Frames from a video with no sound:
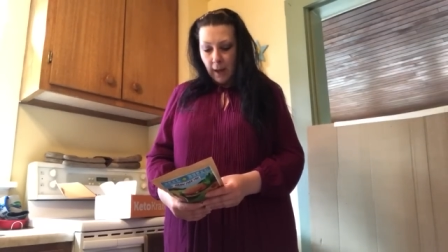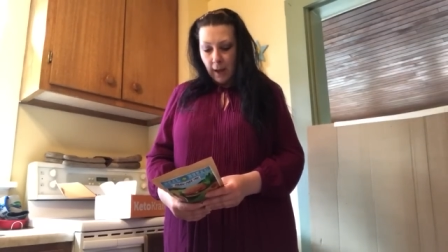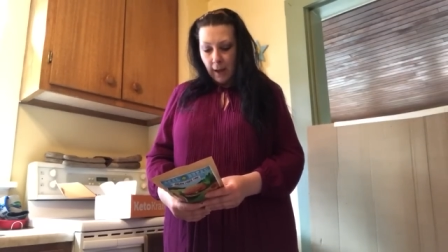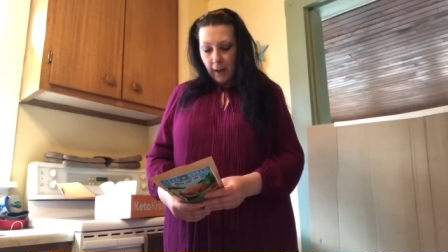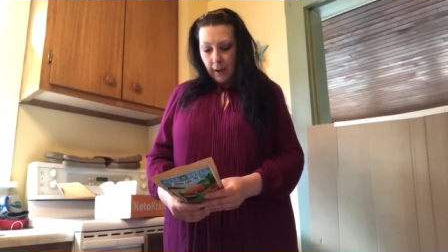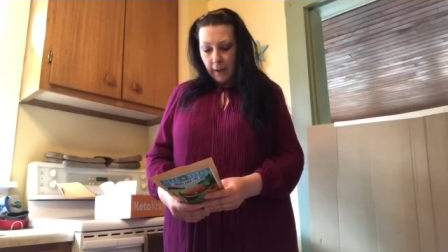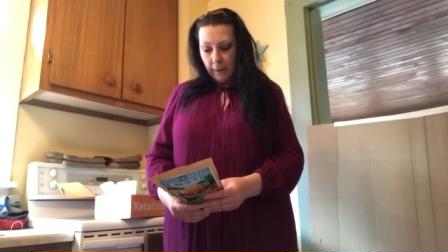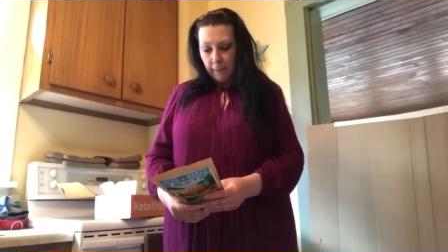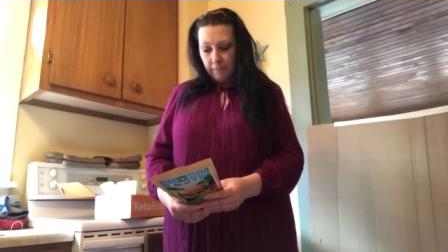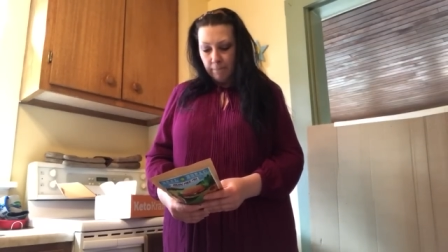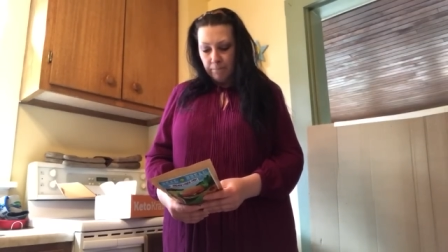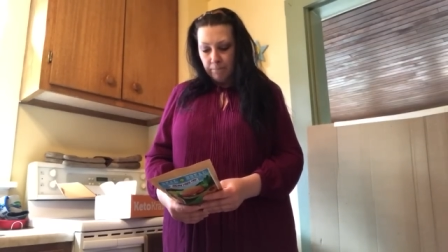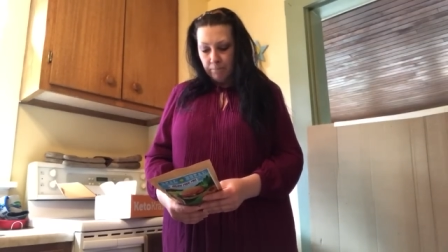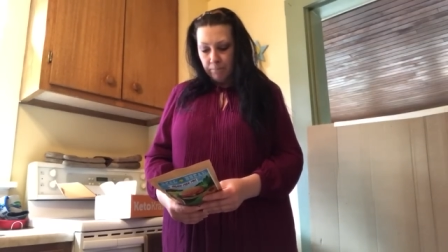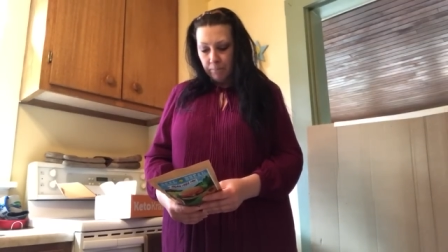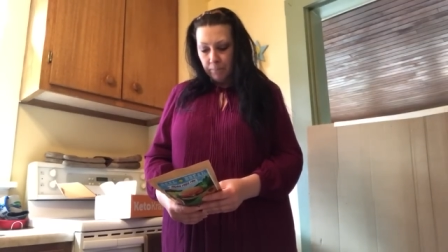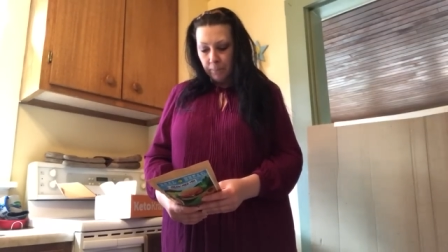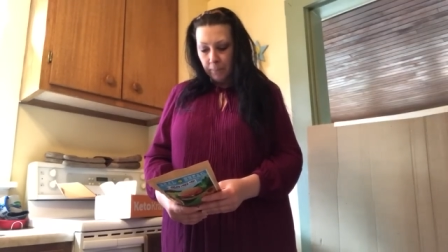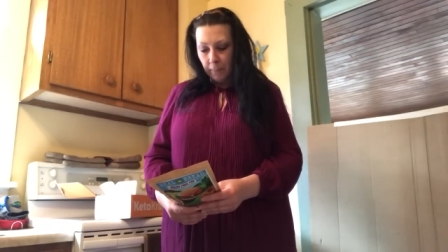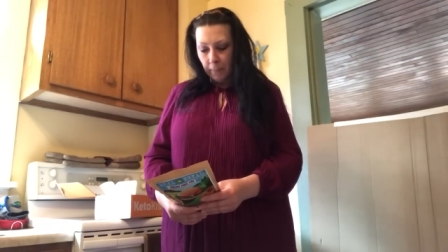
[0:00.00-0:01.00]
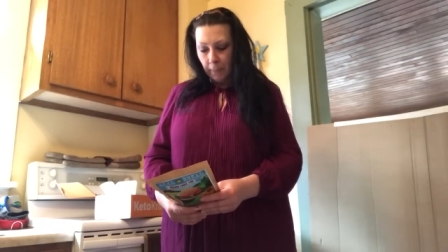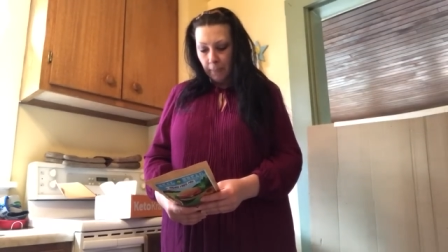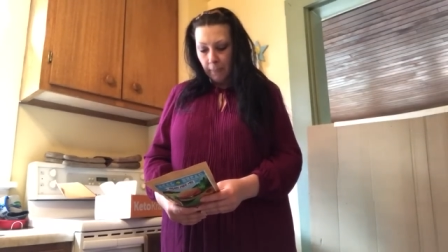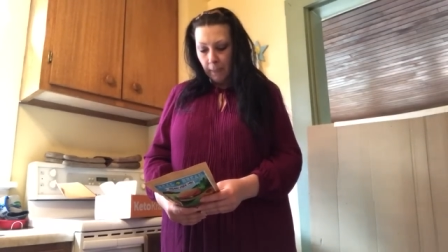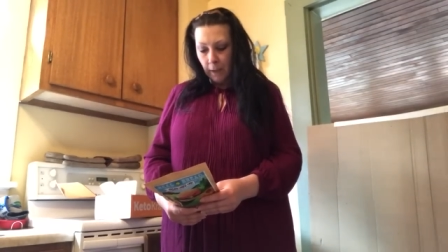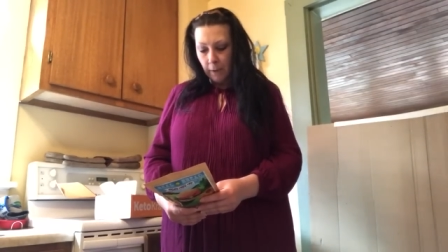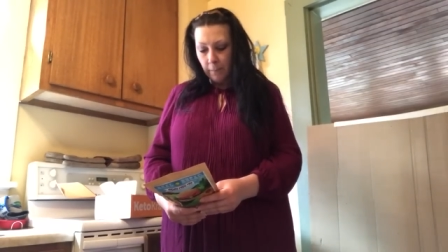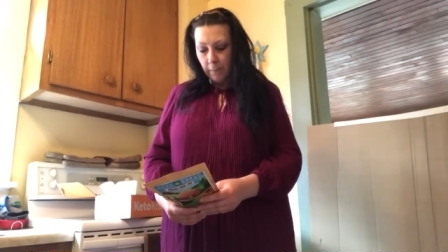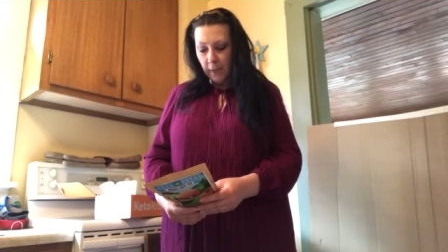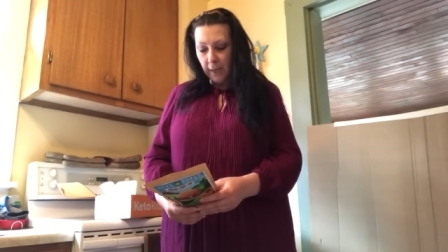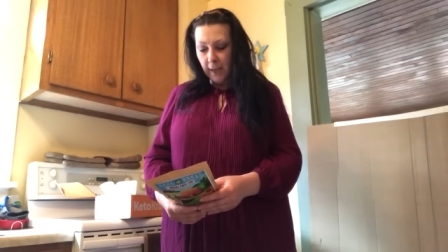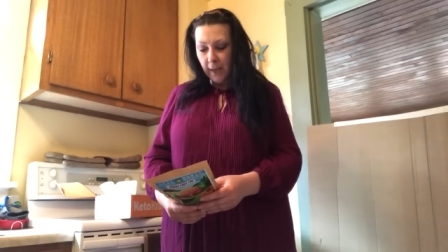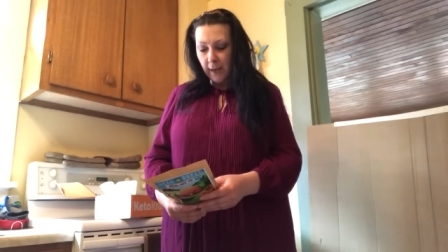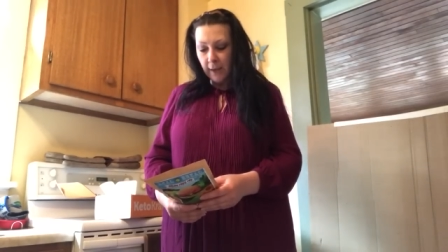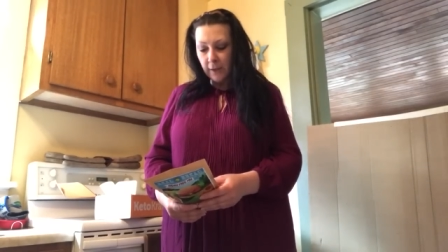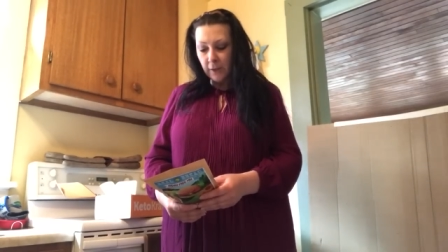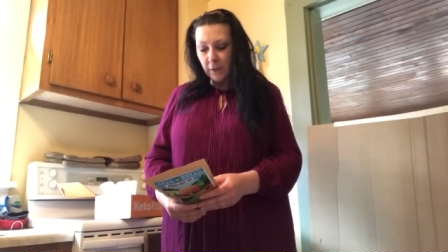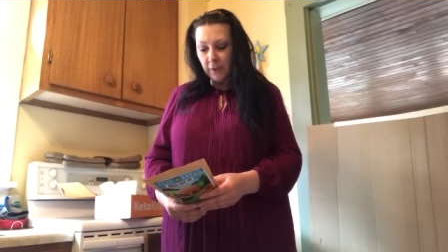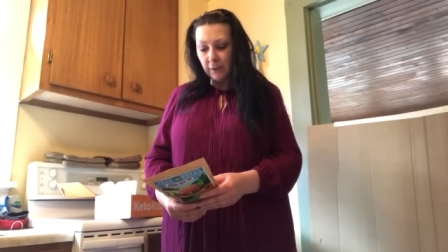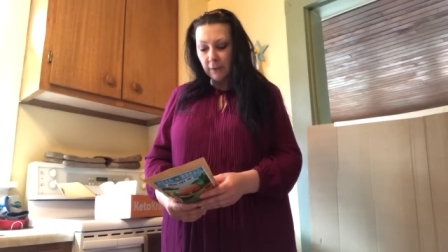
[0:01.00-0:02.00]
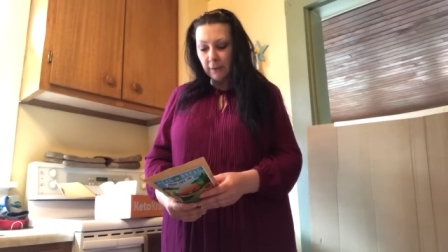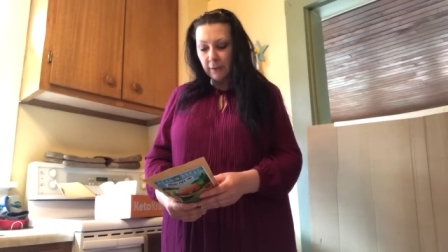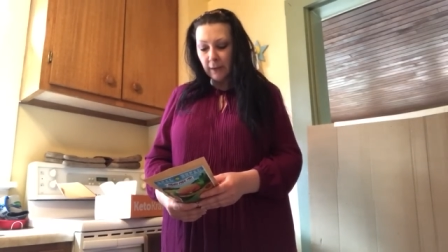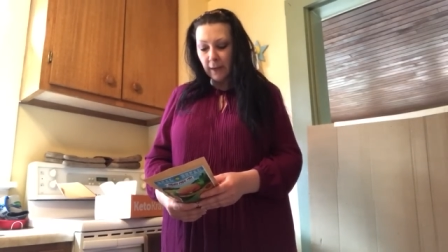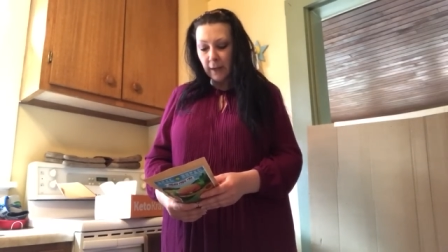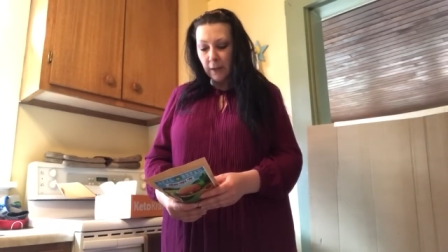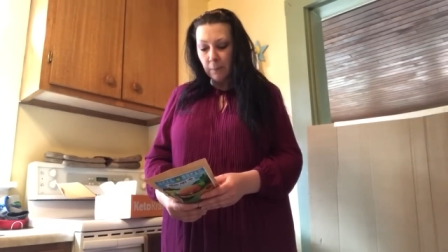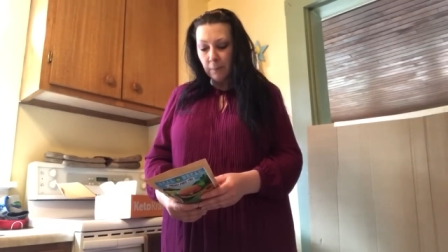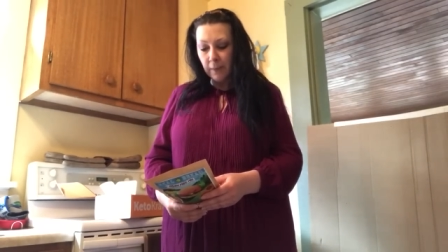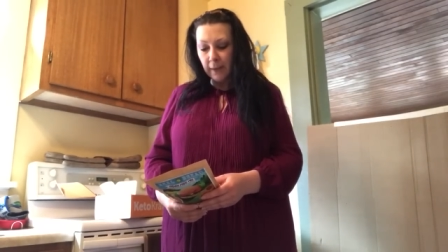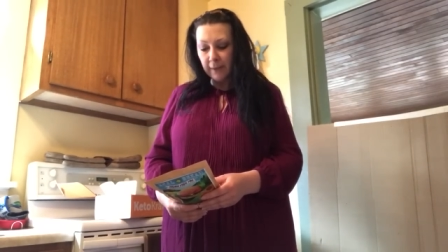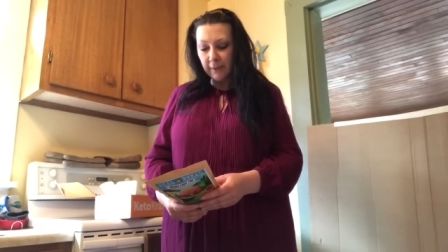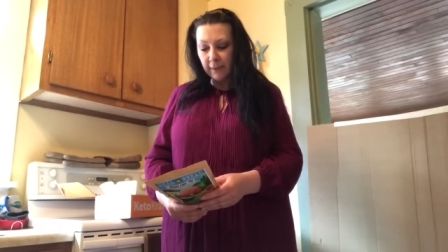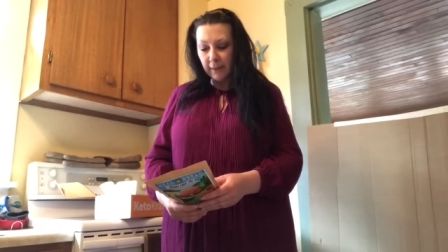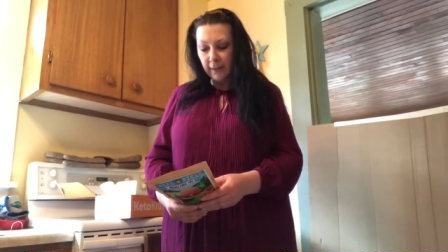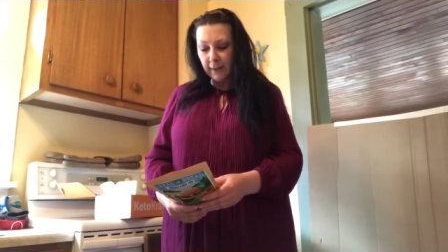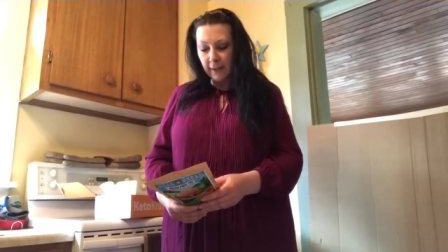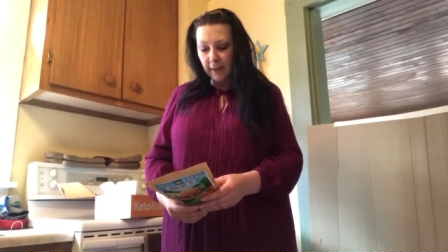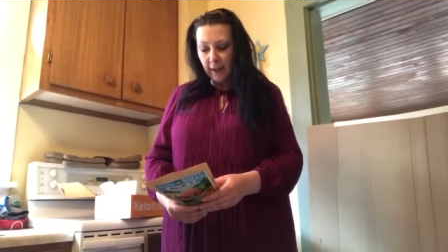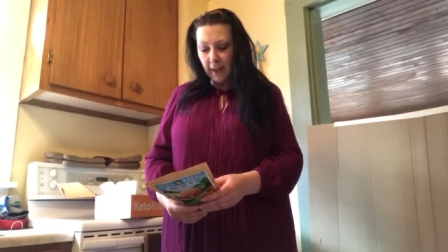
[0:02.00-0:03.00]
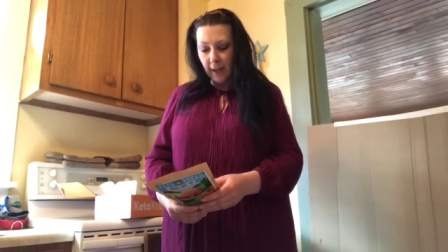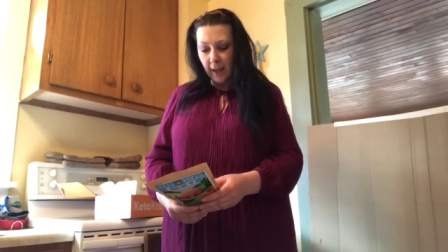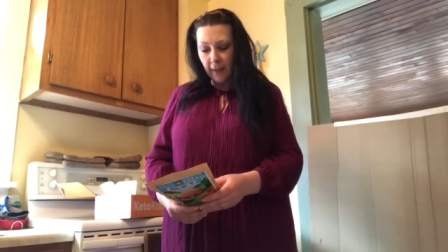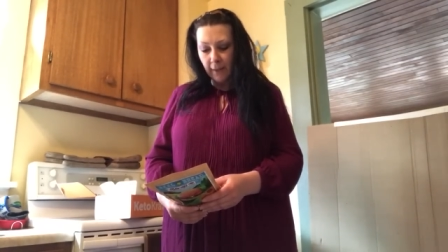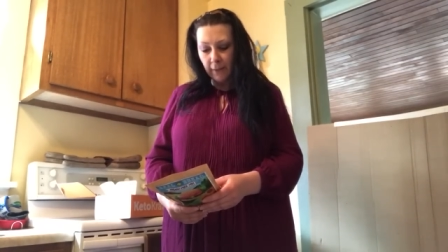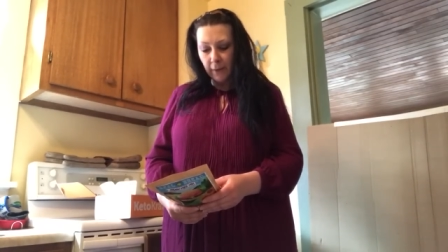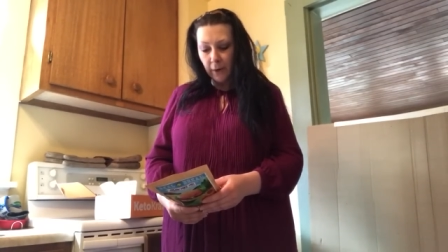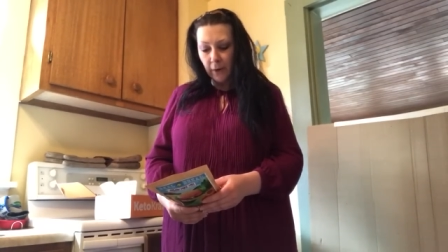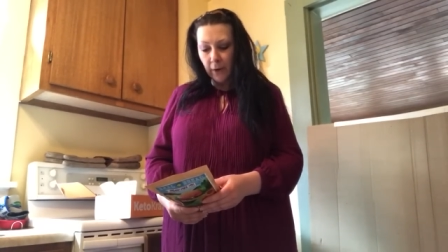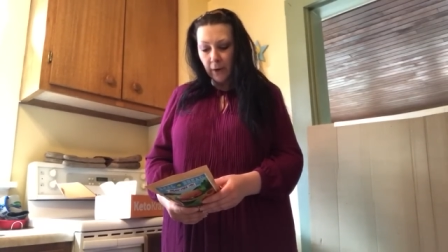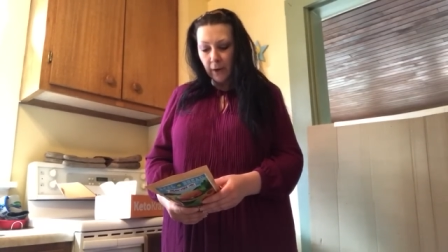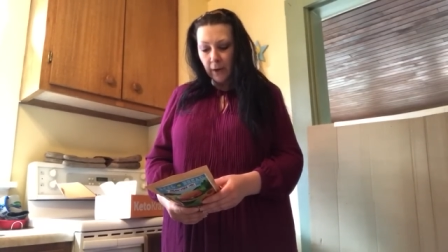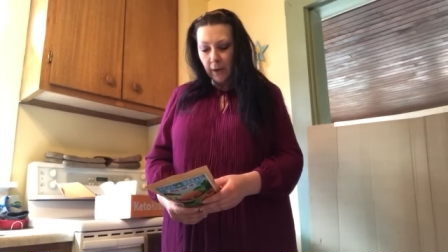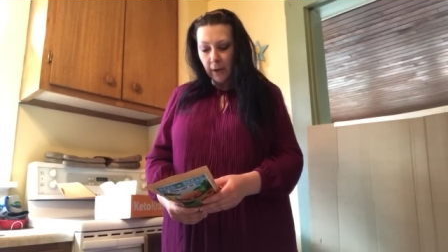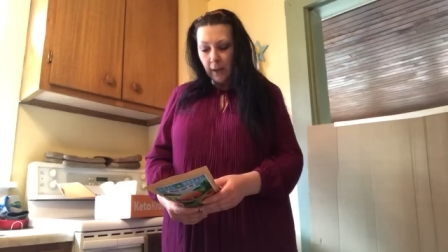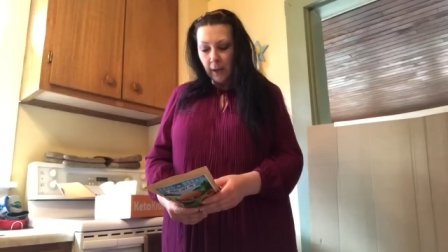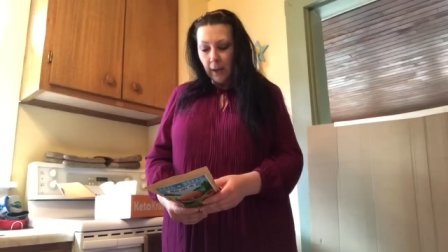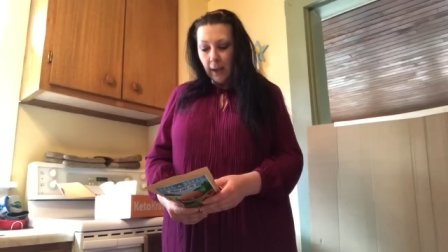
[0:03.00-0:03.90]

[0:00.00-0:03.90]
But yeah, it just looks like you mix it together